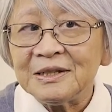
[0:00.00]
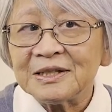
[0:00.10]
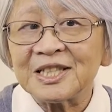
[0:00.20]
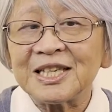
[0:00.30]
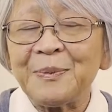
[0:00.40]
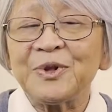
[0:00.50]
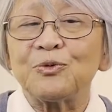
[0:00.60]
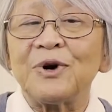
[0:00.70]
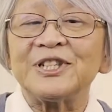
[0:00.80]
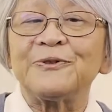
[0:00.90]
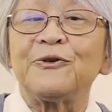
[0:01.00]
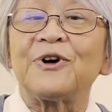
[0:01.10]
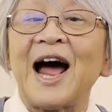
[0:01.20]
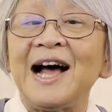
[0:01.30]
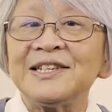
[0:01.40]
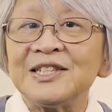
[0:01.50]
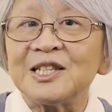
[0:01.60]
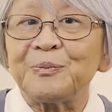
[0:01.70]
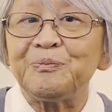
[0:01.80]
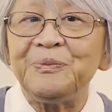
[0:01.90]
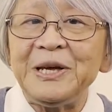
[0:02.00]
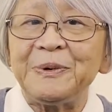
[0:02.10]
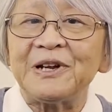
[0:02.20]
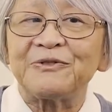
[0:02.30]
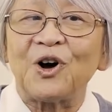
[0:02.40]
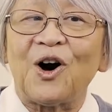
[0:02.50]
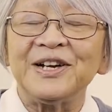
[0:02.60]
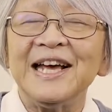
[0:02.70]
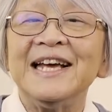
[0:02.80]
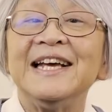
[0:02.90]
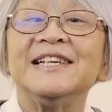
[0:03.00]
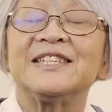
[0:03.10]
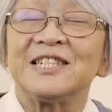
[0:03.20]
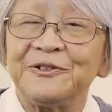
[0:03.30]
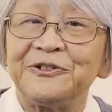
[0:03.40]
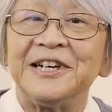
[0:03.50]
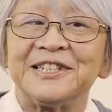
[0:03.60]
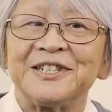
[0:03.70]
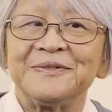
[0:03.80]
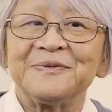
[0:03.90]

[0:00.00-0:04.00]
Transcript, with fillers: The Sabbath rest for us, the people of God, is different.